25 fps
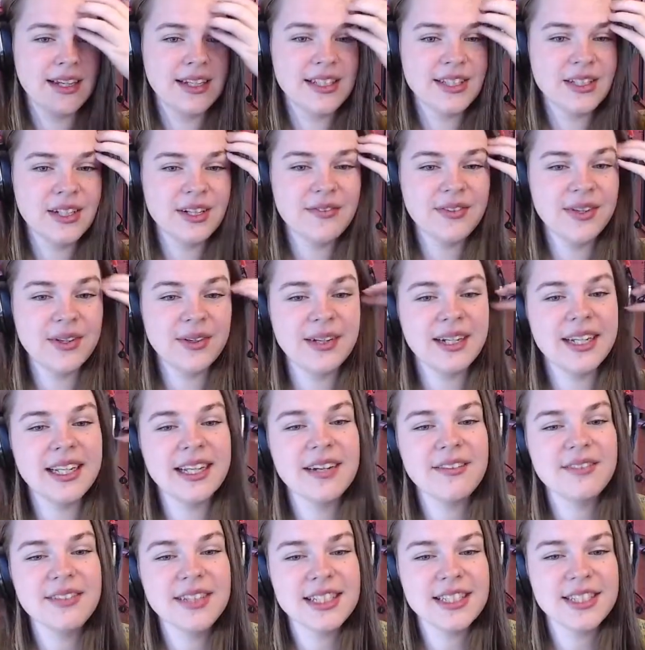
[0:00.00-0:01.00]
So if you already
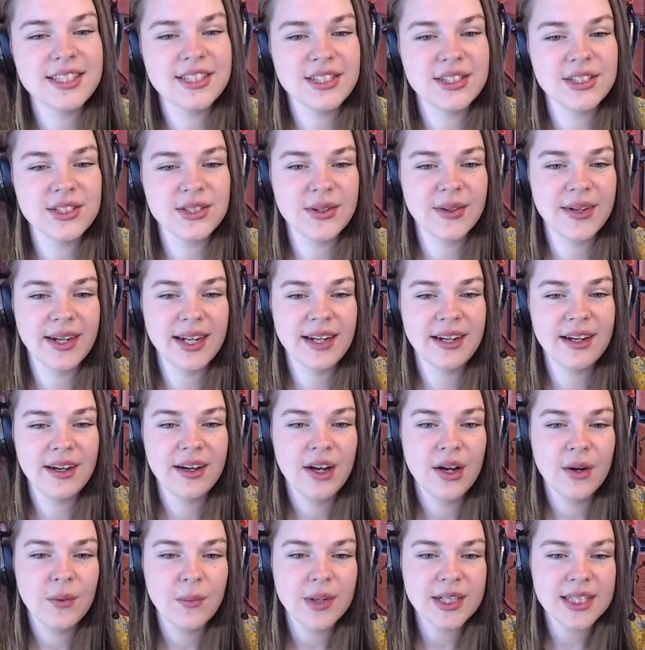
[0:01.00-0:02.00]
covered this, just join.
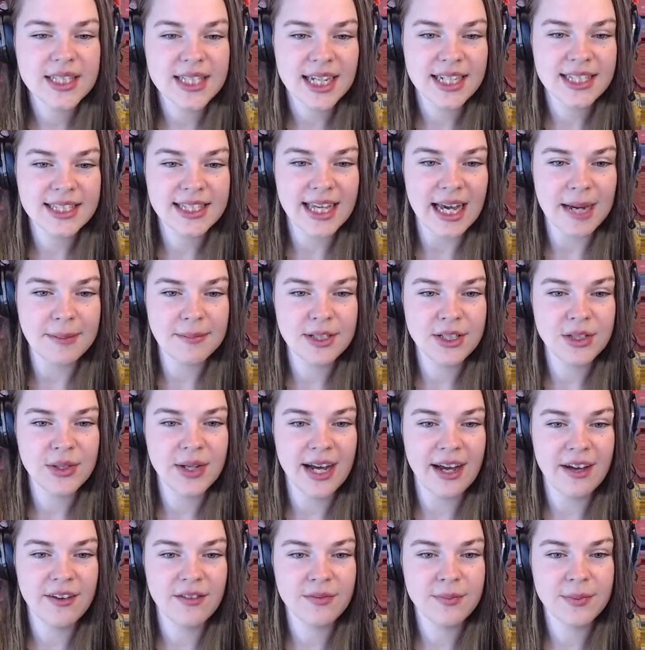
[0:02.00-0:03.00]
What size gap did you
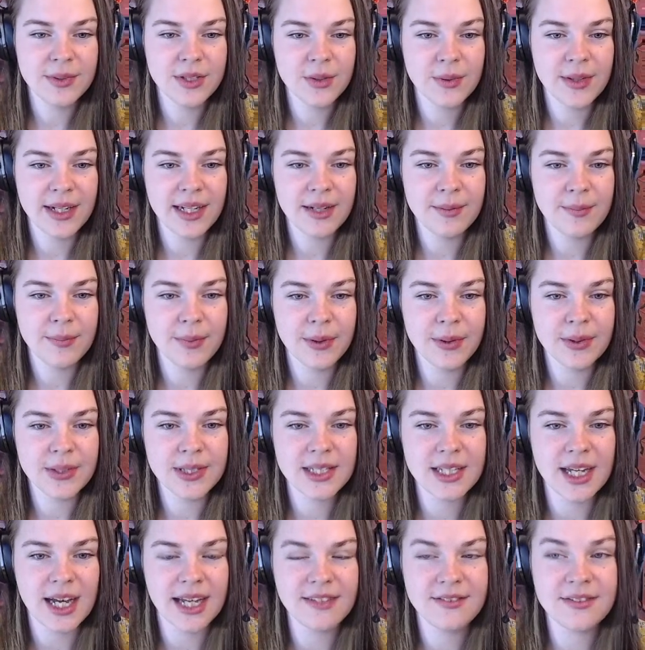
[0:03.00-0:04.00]
have between both
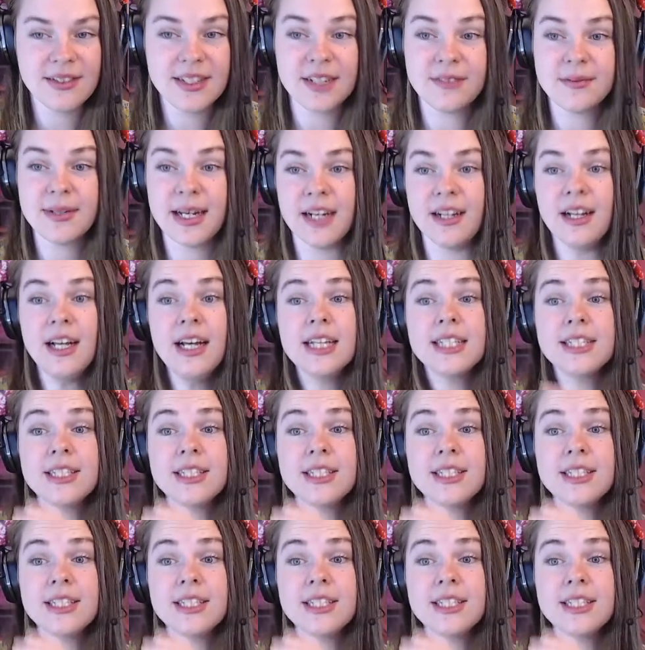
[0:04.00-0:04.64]
sides of the dovetail?